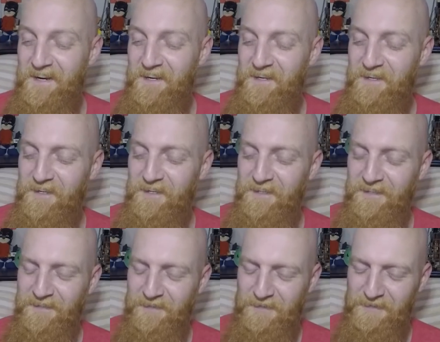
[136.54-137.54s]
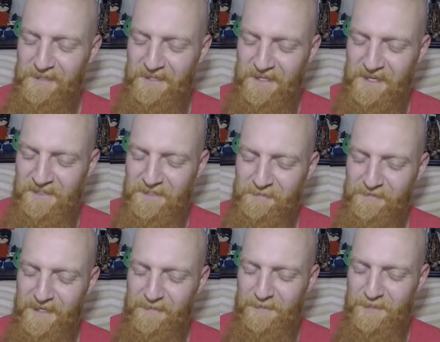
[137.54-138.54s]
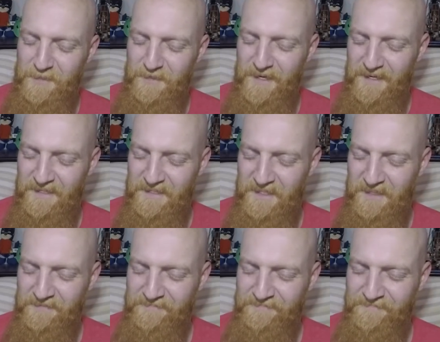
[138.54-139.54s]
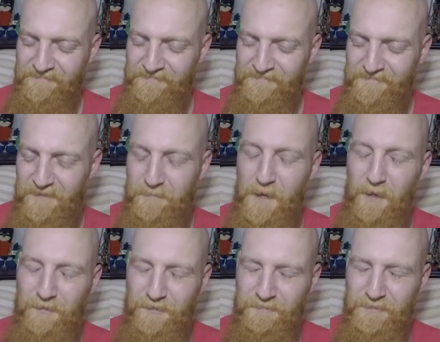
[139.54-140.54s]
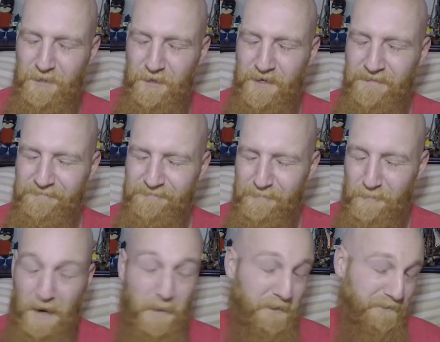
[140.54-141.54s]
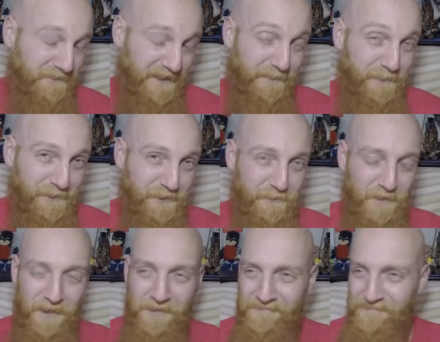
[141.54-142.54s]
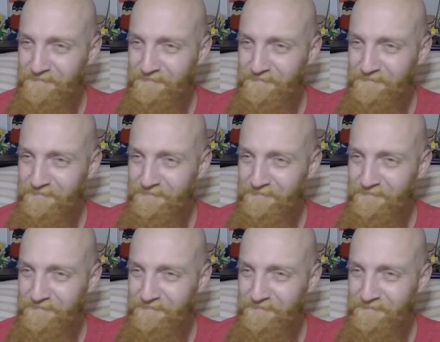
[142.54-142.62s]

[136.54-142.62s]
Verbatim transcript: Oh, there's a lot of yeasty flavors going on in there. Smells, sorry. Probably flavors as well.